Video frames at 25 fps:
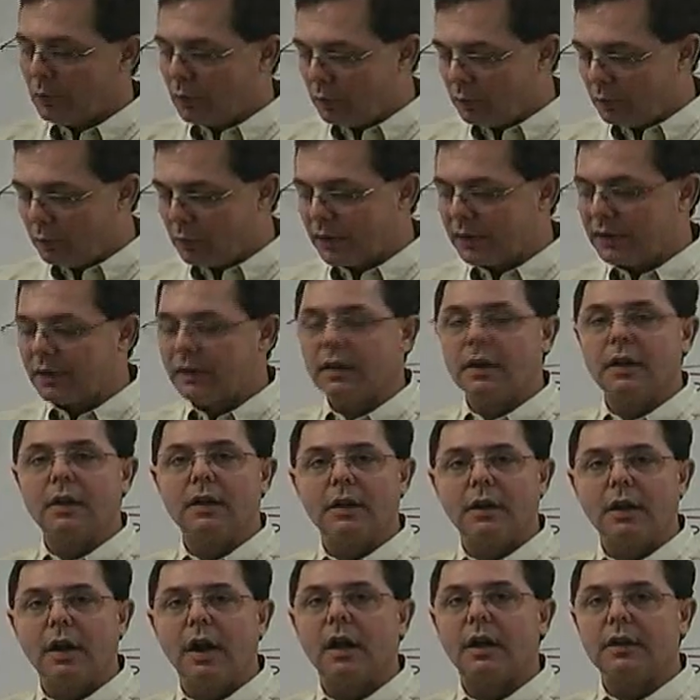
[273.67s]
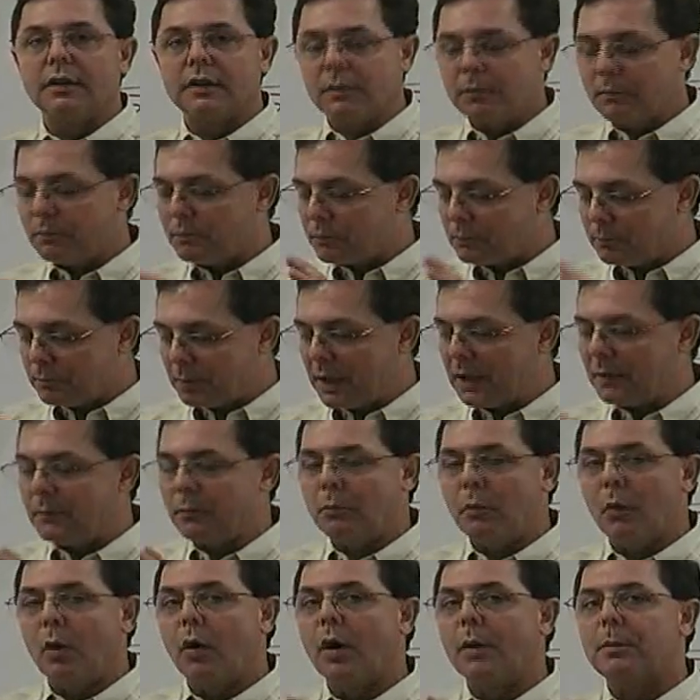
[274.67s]
With a
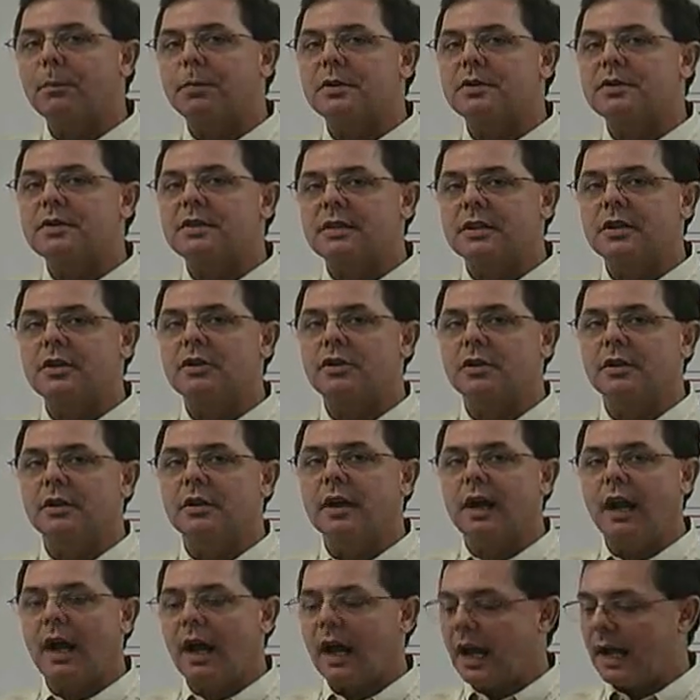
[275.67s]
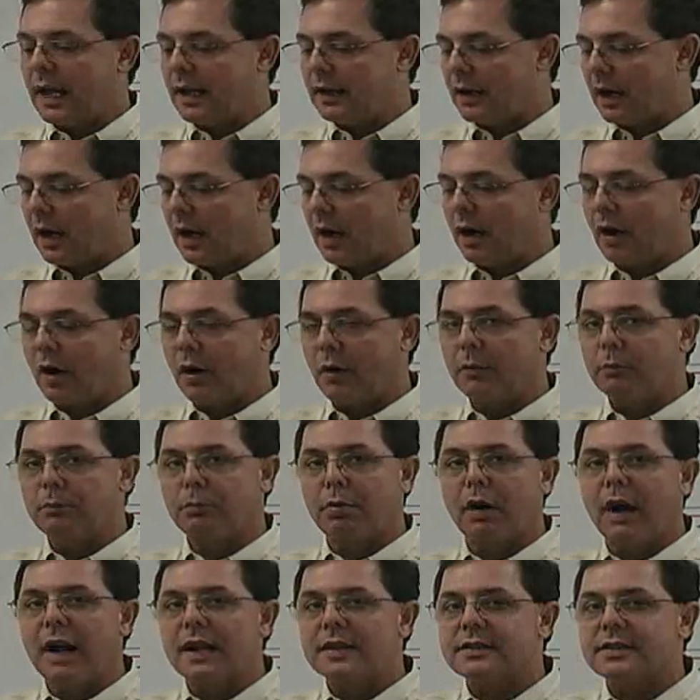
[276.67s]
bit more precision on our
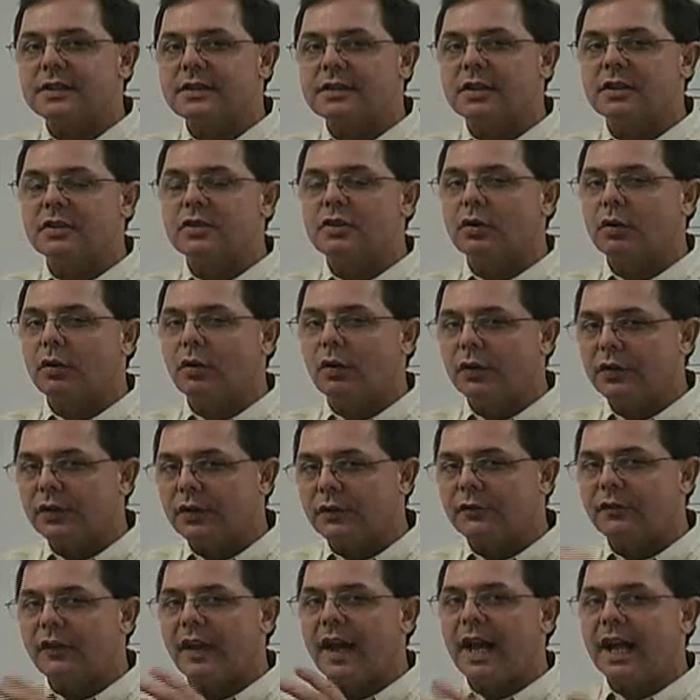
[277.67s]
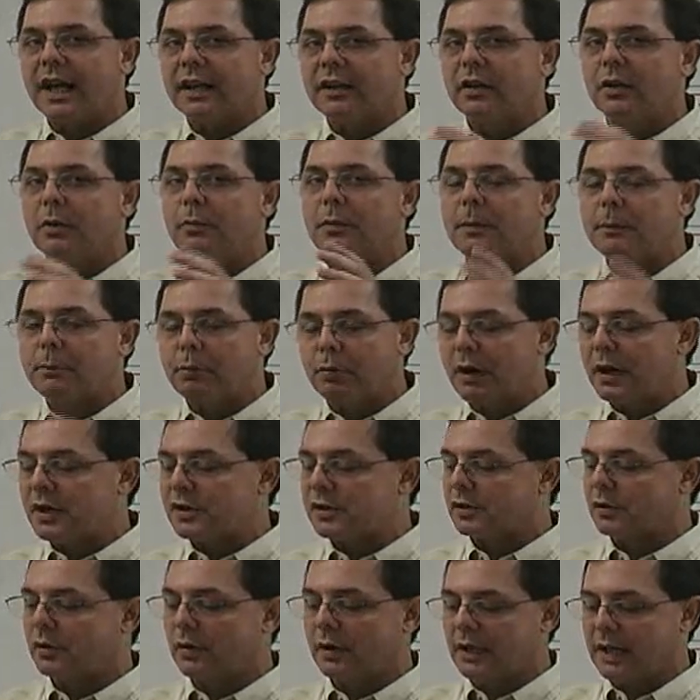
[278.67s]
process controls of vacuum and
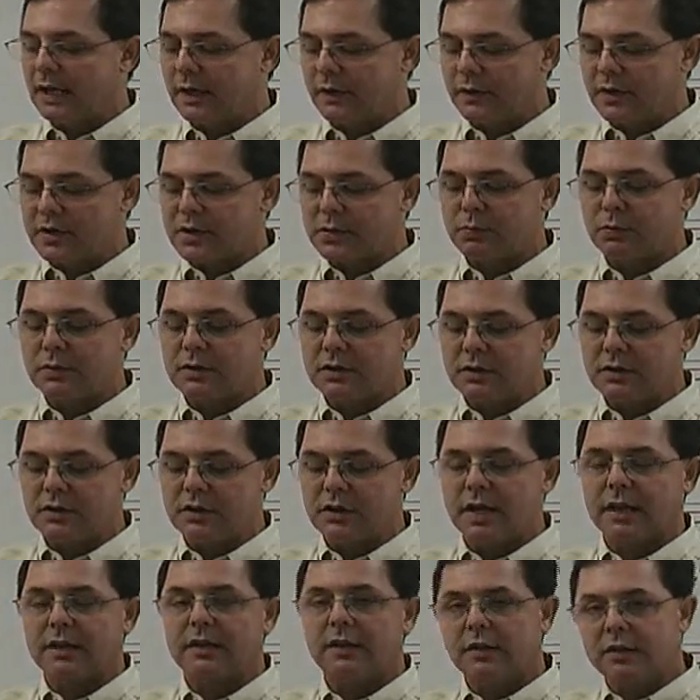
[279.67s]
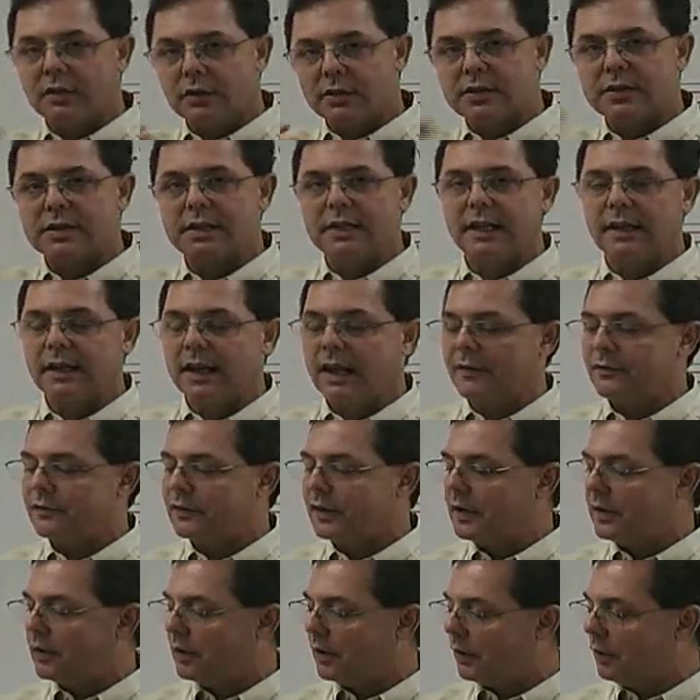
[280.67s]
pressure, again this was injected, you'll see in that
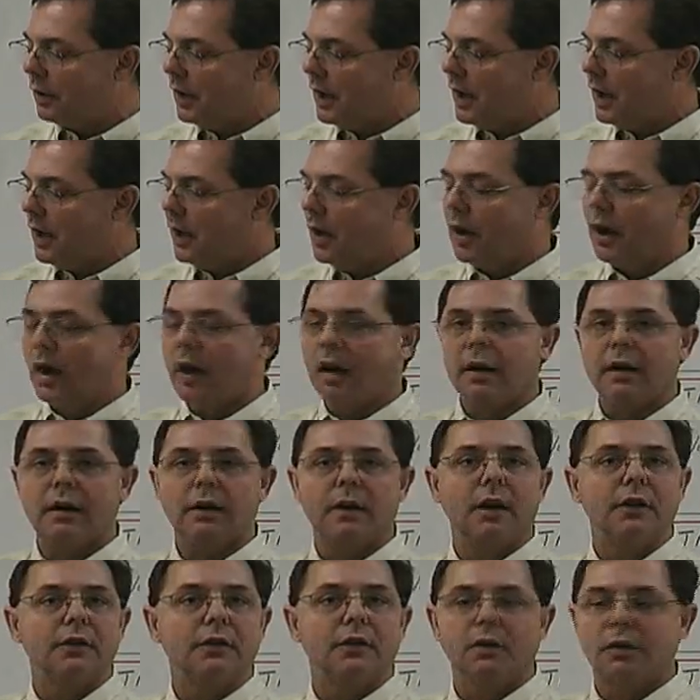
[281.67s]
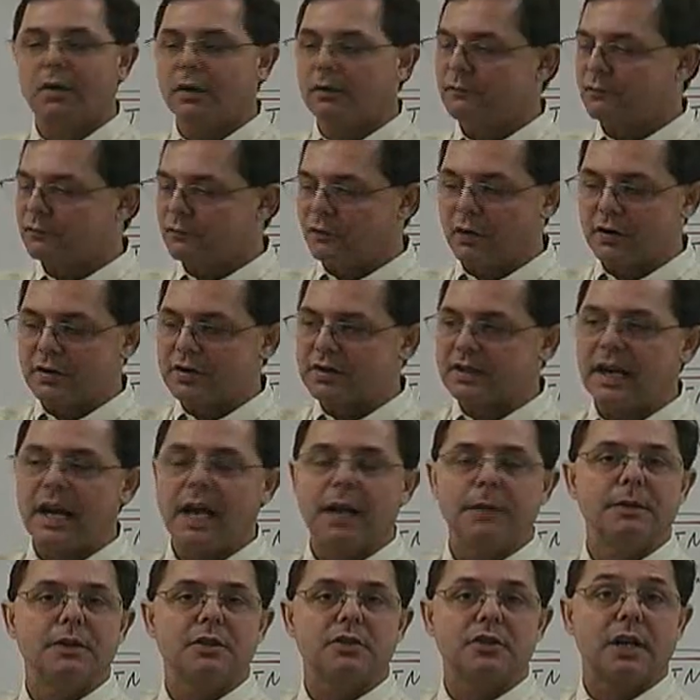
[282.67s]
video, under the first
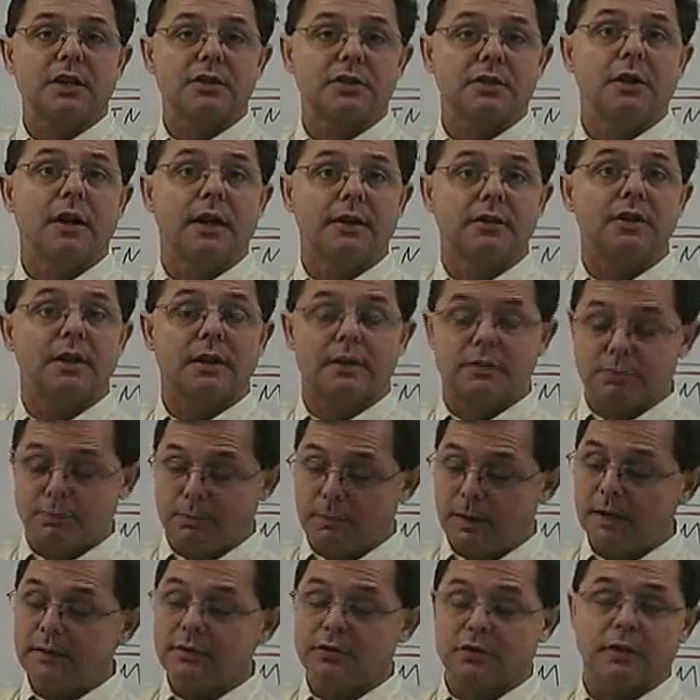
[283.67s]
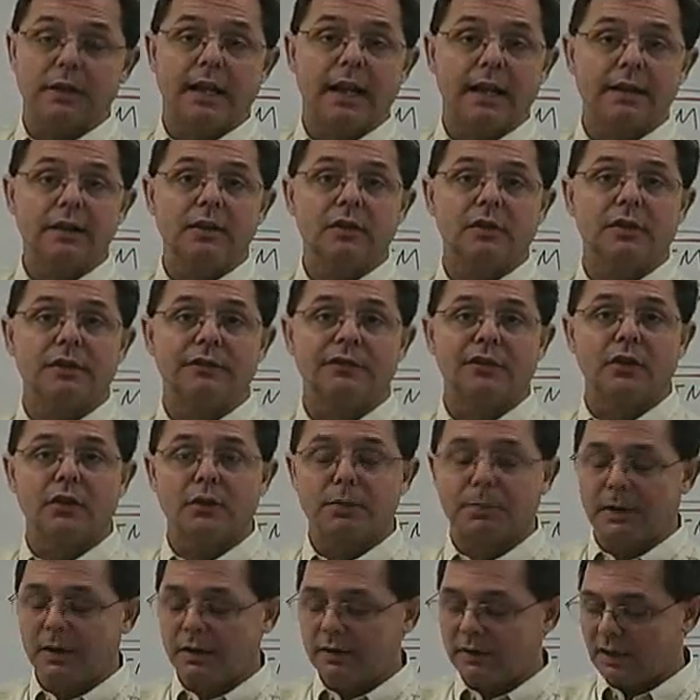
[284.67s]
time injection. It's mentioned that is the
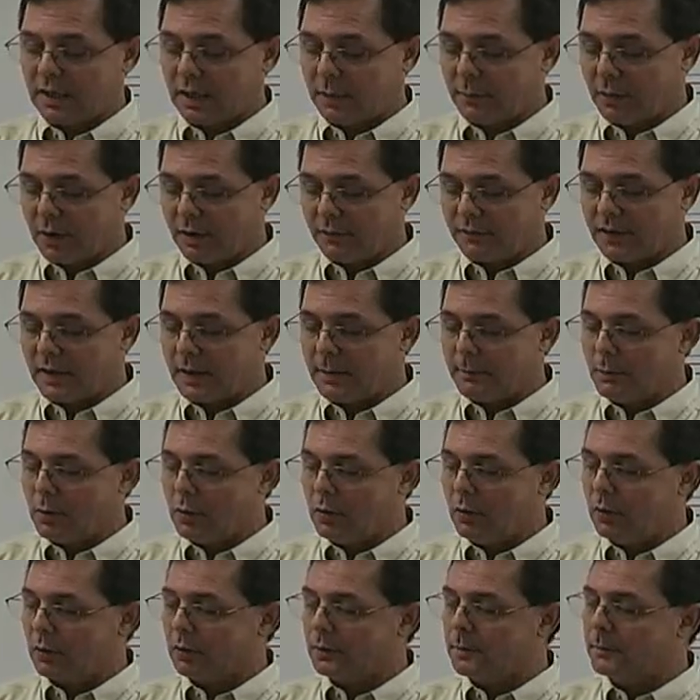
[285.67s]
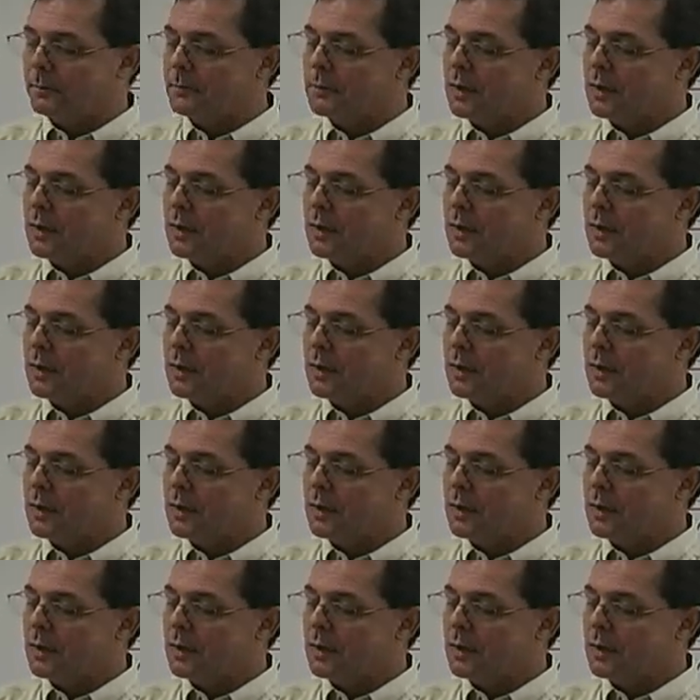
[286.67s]
first part that came off that mold.